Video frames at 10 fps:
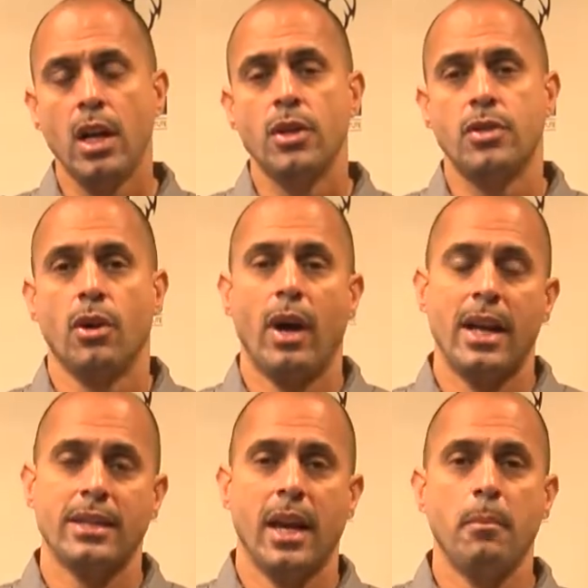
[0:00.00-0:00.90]
So
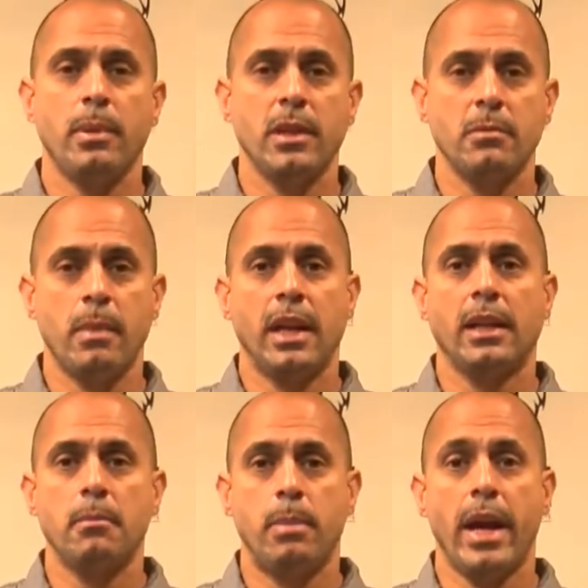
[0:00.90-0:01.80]
as epi is
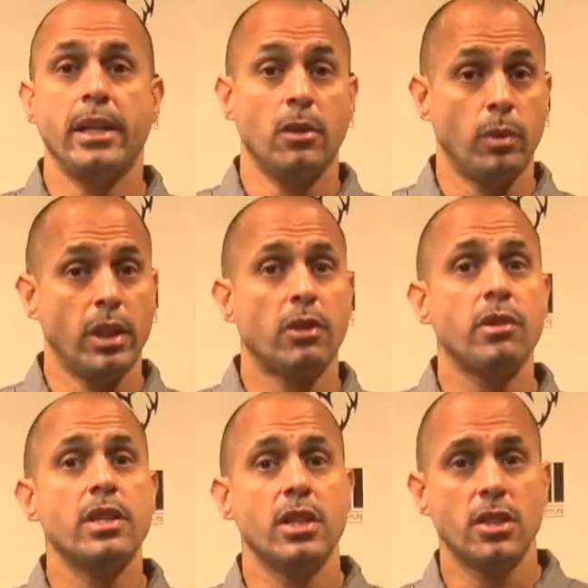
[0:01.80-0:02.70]
mainly beta, which
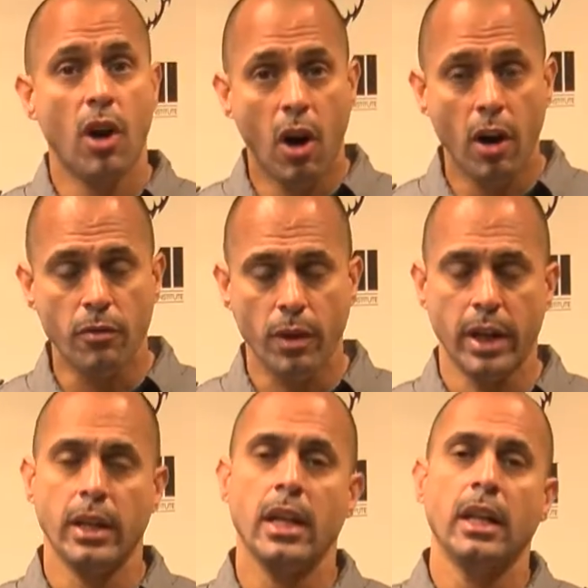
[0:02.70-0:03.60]
increases heart
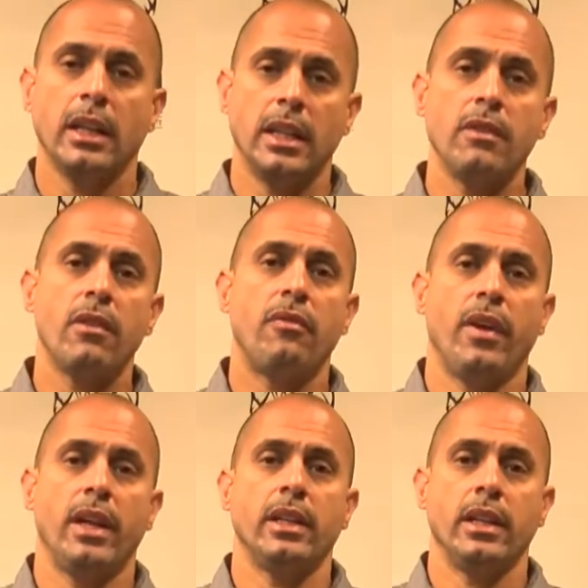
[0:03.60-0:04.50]
rate,
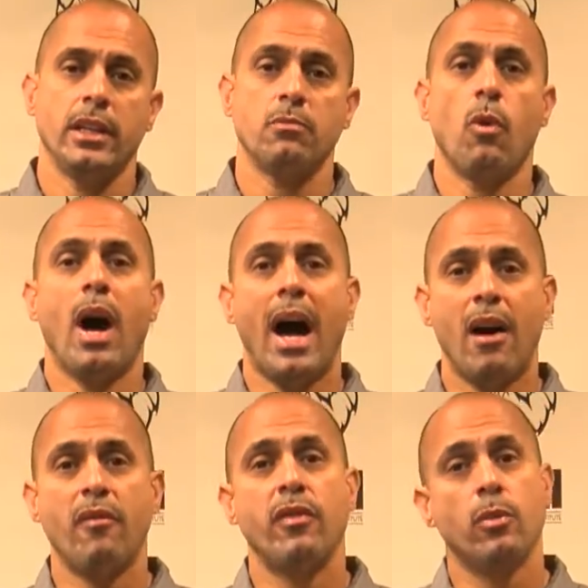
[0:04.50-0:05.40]
Levophed is more
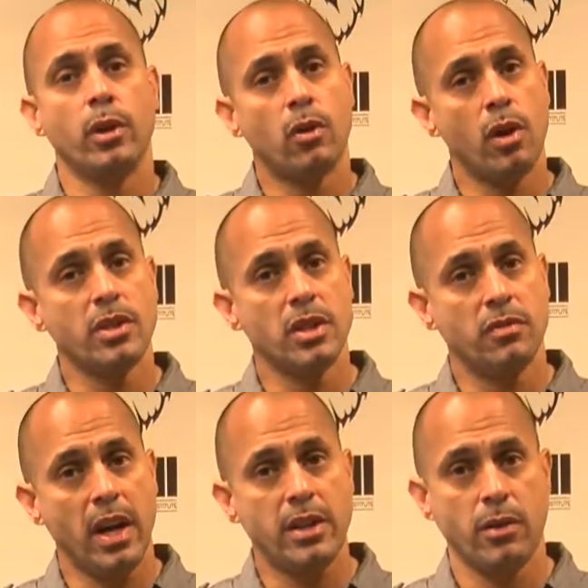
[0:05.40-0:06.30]
alpha, which causes
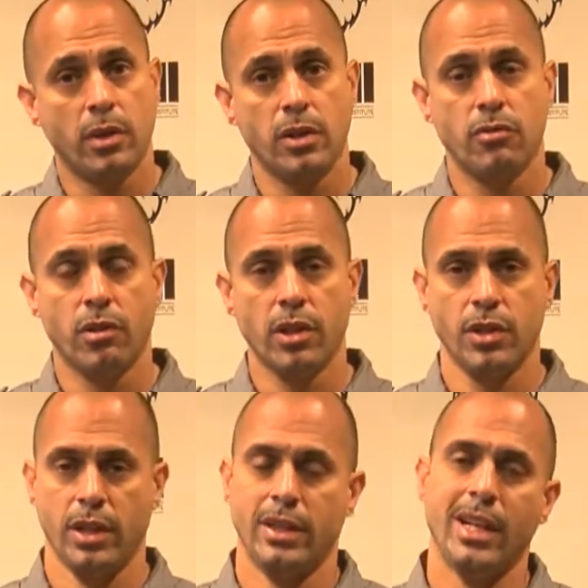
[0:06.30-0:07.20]

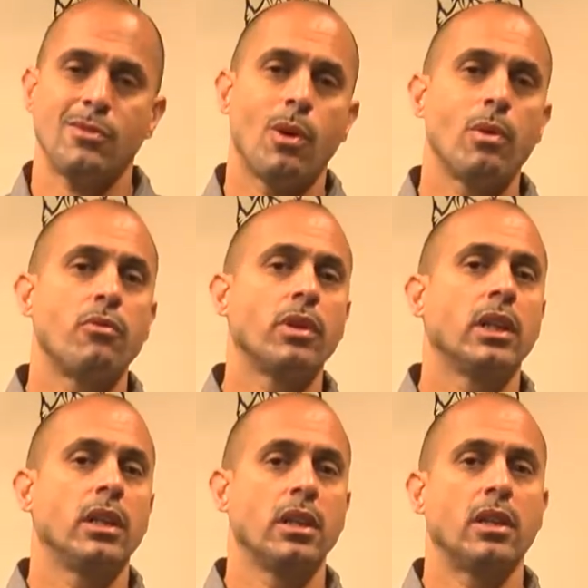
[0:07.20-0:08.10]
vasoconstriction. And that's what we're
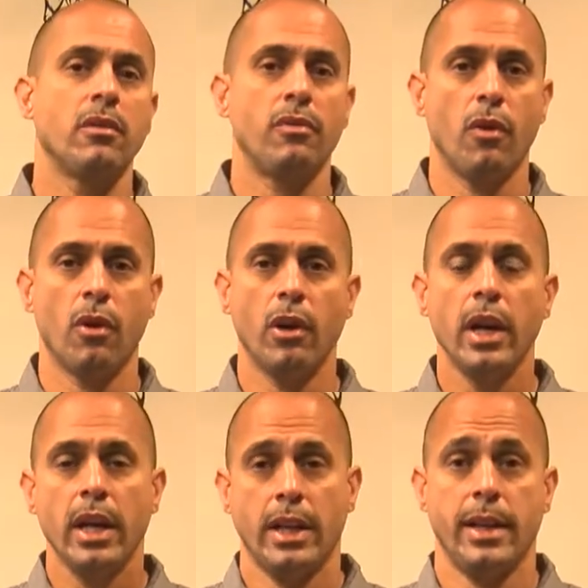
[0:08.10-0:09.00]
really looking for
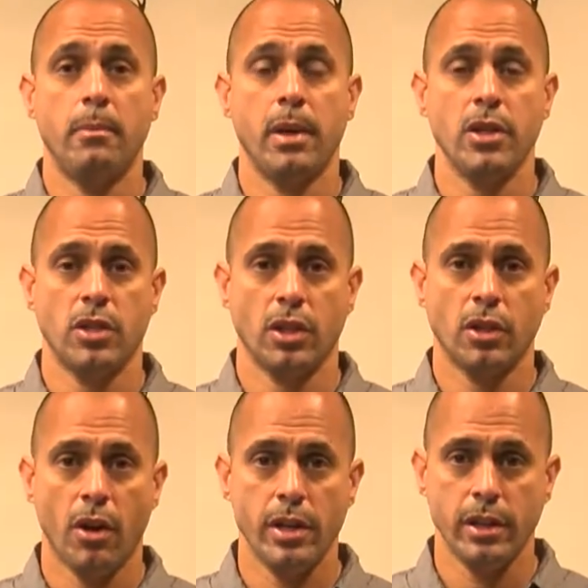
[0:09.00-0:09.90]
in that patient in
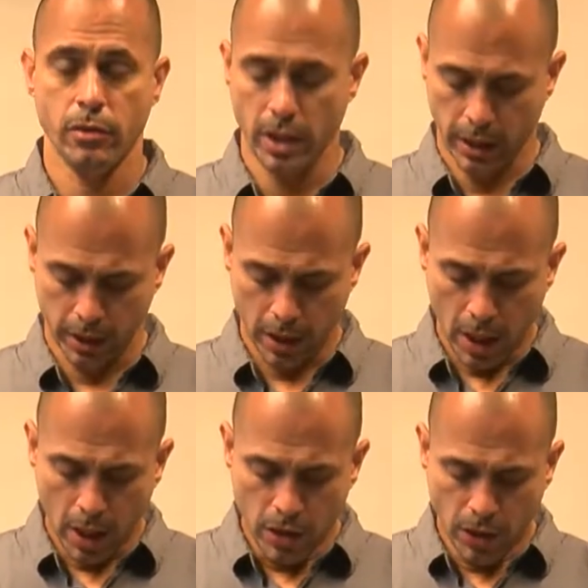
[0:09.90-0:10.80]
cardiogenic.
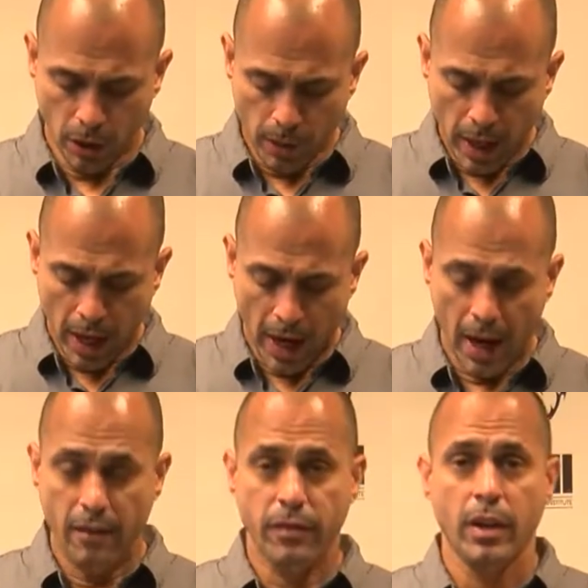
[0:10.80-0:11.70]
So I
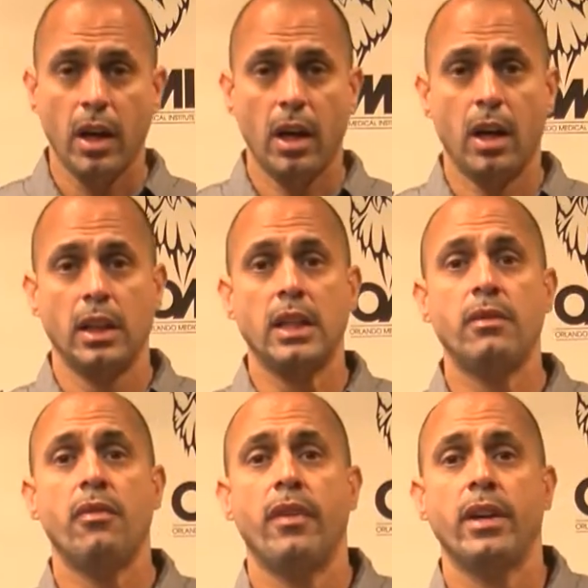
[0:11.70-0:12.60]
have
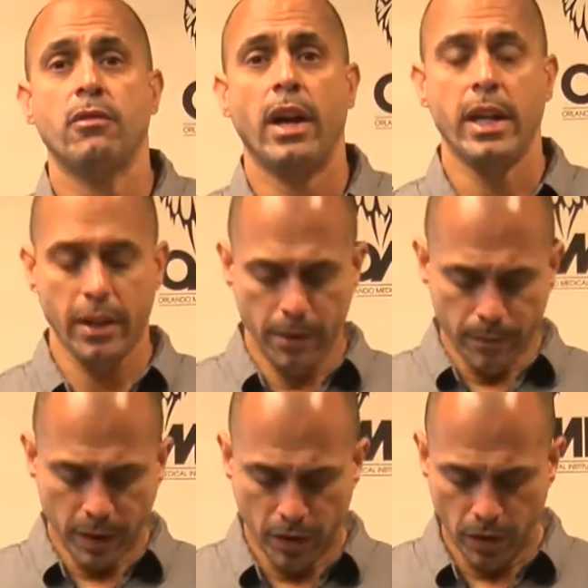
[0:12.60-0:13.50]
Levophed right here,
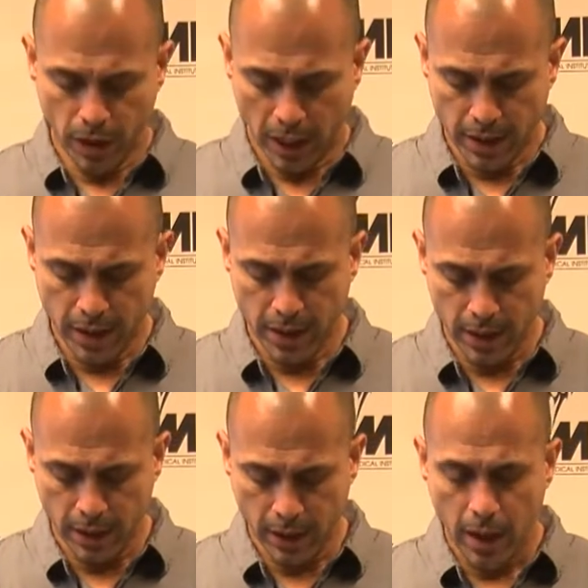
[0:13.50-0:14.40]
so you guys can
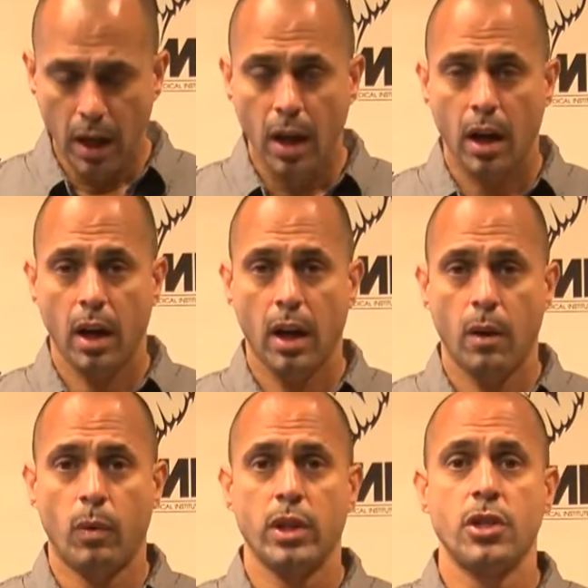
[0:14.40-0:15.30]
see. I
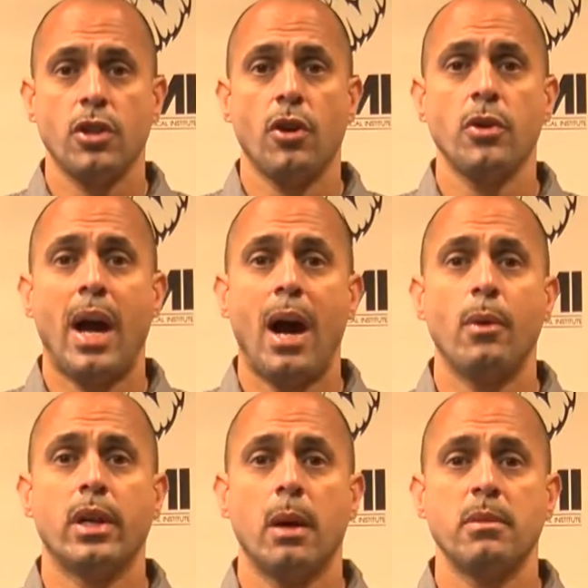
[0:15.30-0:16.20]
want to show you how
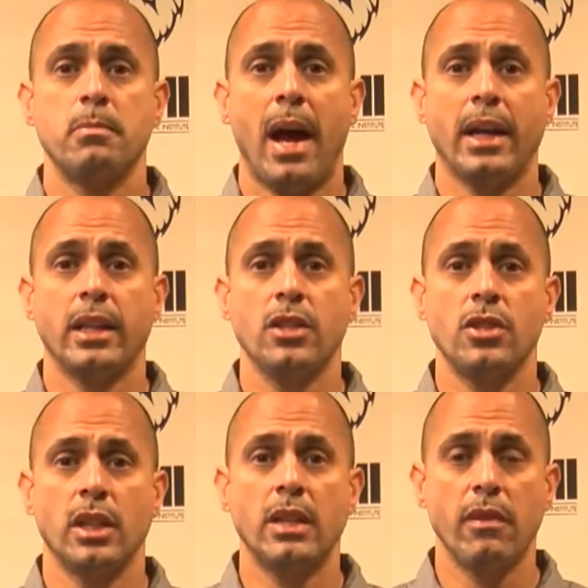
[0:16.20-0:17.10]
it comes
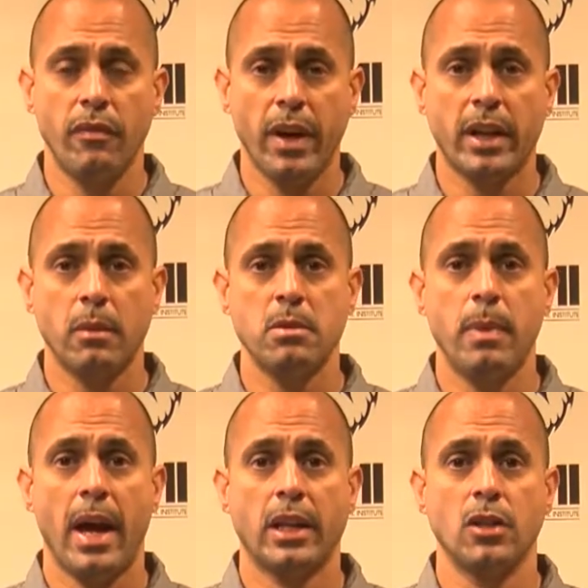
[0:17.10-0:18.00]
packaged. Levophed comes
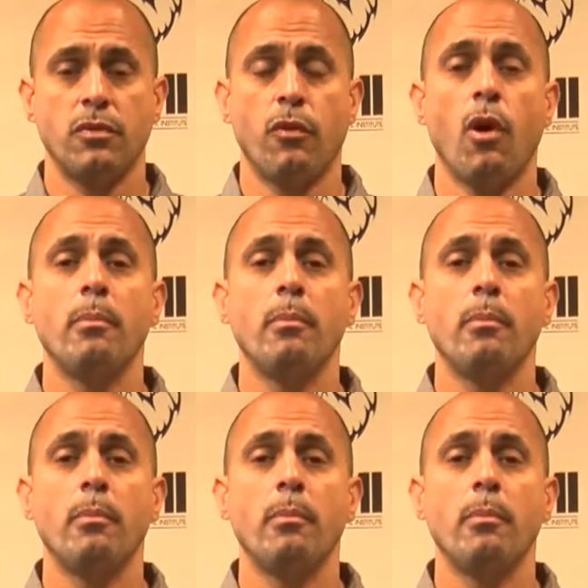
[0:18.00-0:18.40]
packaged 4